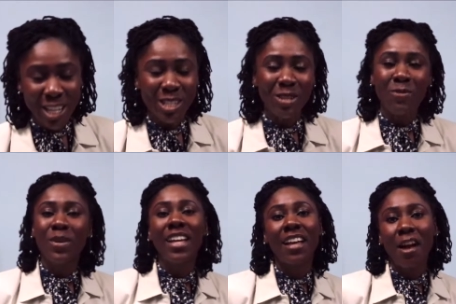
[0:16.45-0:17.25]
So
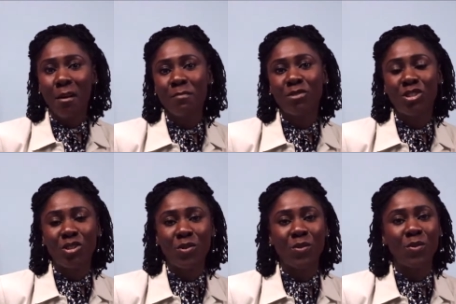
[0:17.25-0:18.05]
when it comes
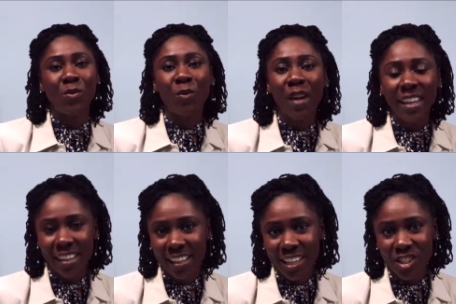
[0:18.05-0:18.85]
to rent
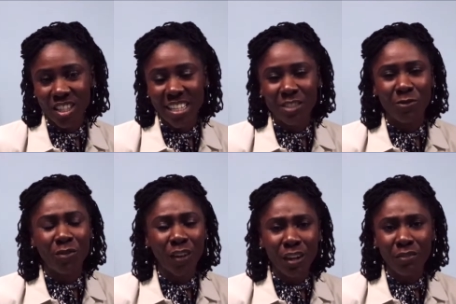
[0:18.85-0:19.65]
collection, it's
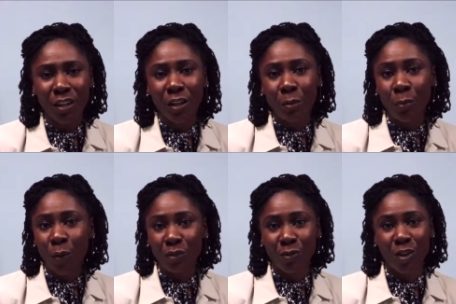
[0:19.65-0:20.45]
very, very
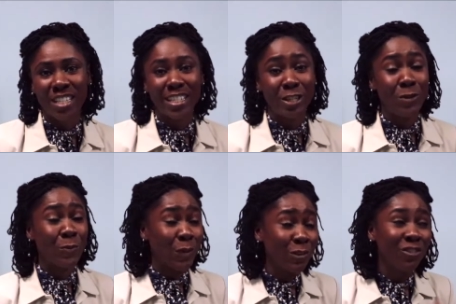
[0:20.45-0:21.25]
important for us, and you
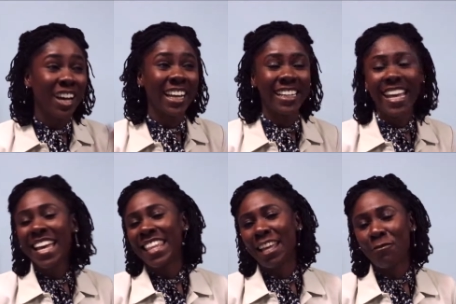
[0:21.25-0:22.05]
will find
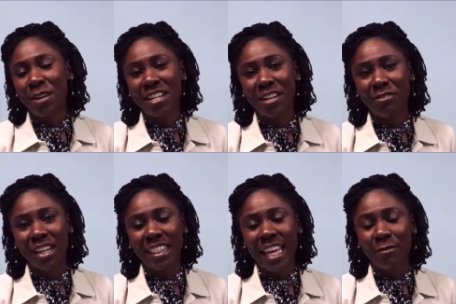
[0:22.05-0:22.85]
that we're
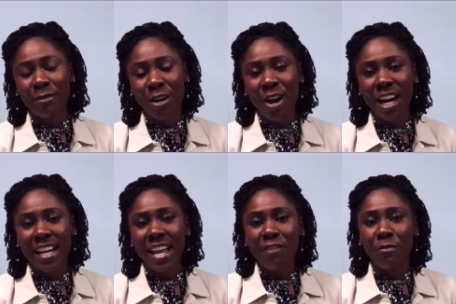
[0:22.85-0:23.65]
different in that
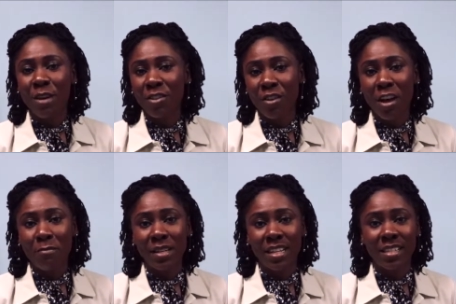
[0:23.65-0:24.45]
regard from other
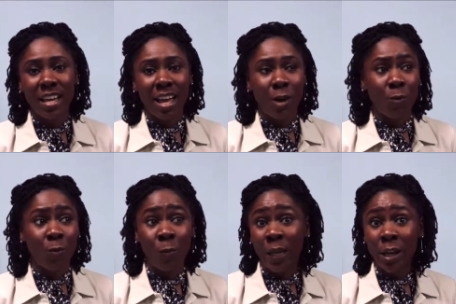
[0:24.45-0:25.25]
companies.
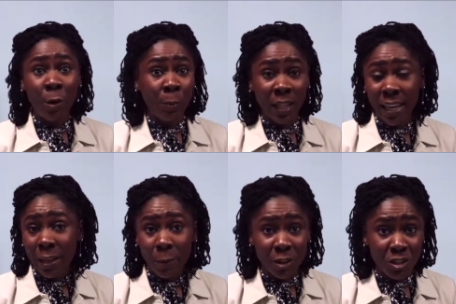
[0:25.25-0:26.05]
We don't
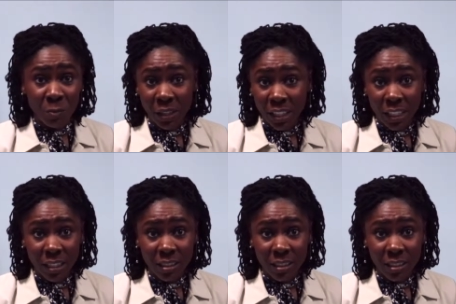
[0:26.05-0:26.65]
play about your money.